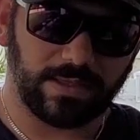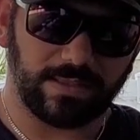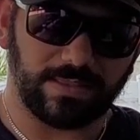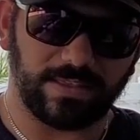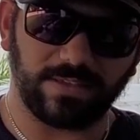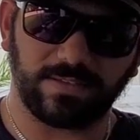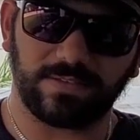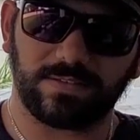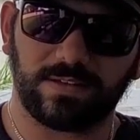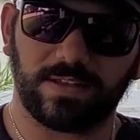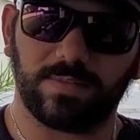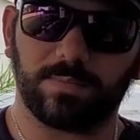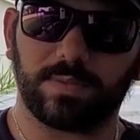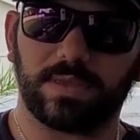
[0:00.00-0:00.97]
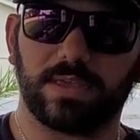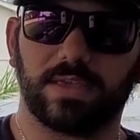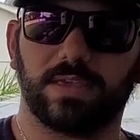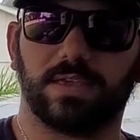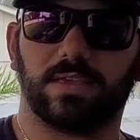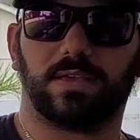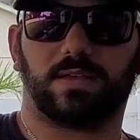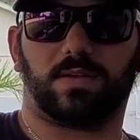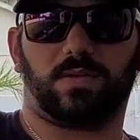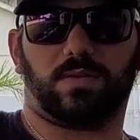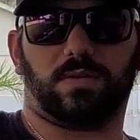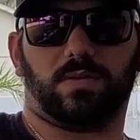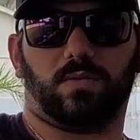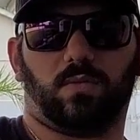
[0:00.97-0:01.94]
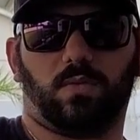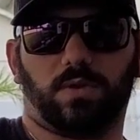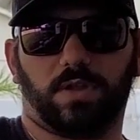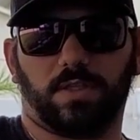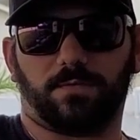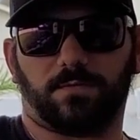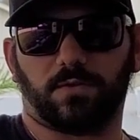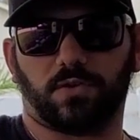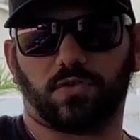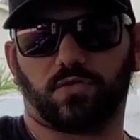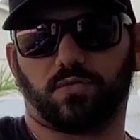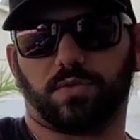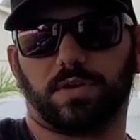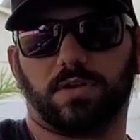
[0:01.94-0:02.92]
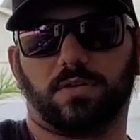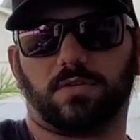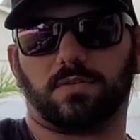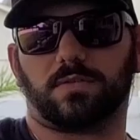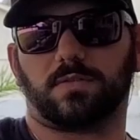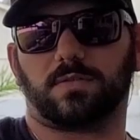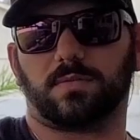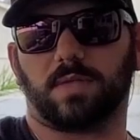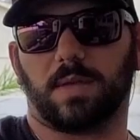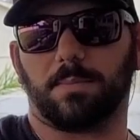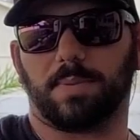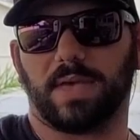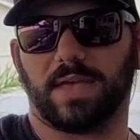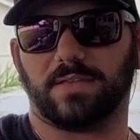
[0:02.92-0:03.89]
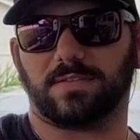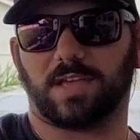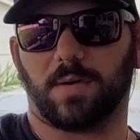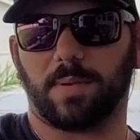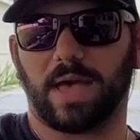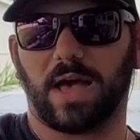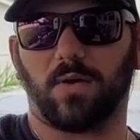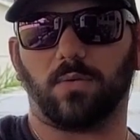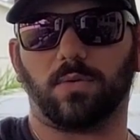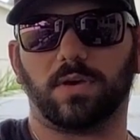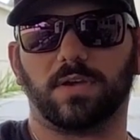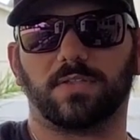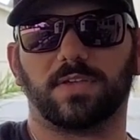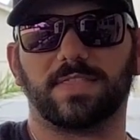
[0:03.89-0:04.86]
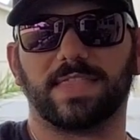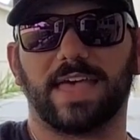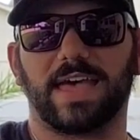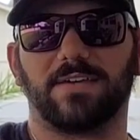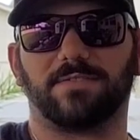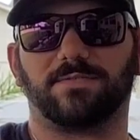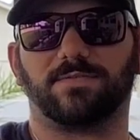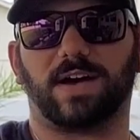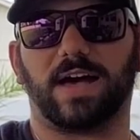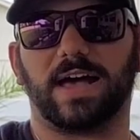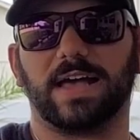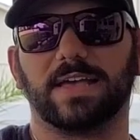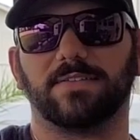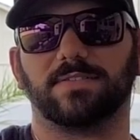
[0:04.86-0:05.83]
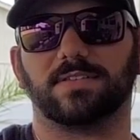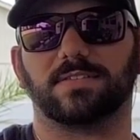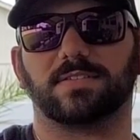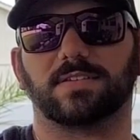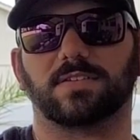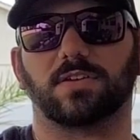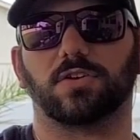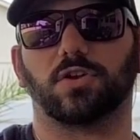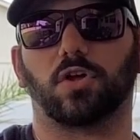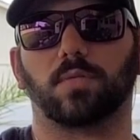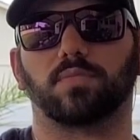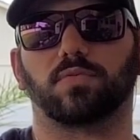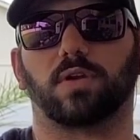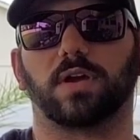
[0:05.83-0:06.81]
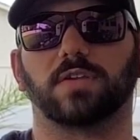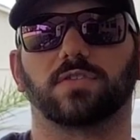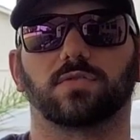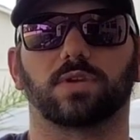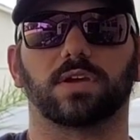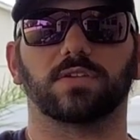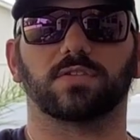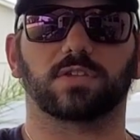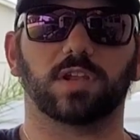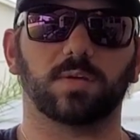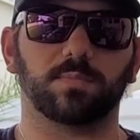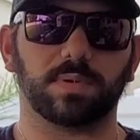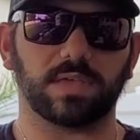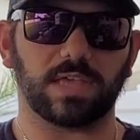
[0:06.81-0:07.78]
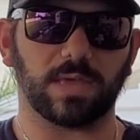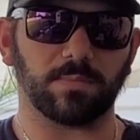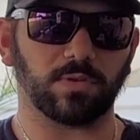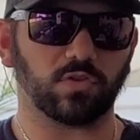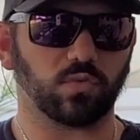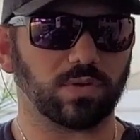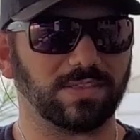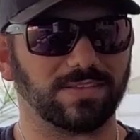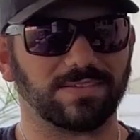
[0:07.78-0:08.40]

This is gonna be one of the first reels that Penn's come out with in that $500 to $600 price range. It's going to be in between the